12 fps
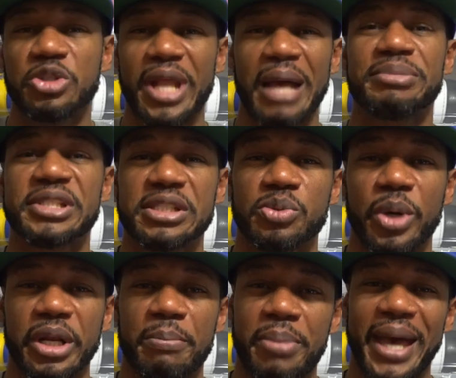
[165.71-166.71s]
So now I'm
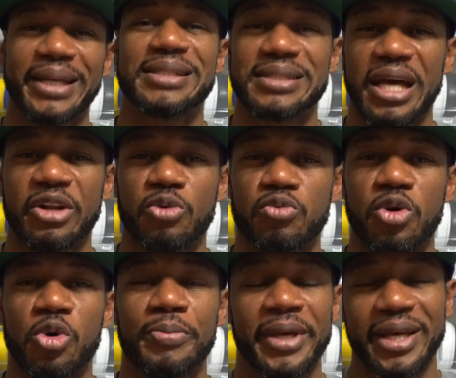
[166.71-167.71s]
situated back inside the
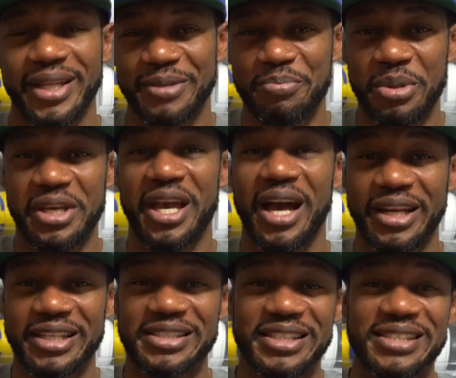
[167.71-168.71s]
room, and be
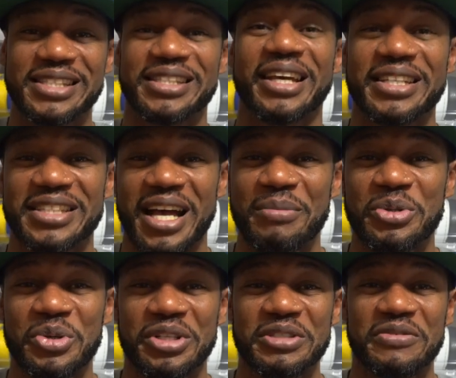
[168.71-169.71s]
honest, this is the second time I'm
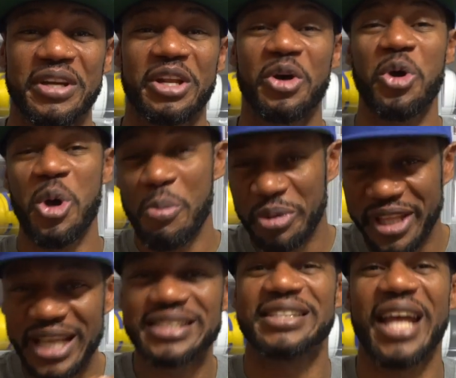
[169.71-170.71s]
doing this video, but
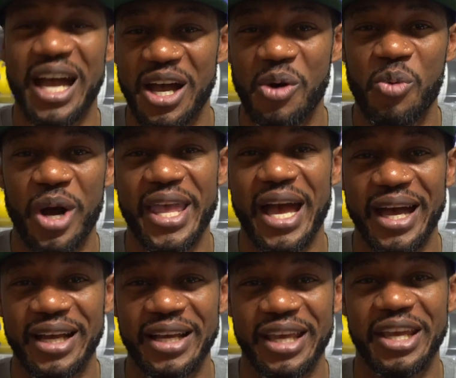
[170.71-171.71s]
that's not why
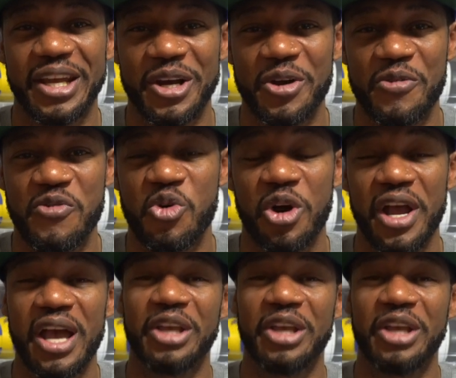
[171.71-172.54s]
I'm here for.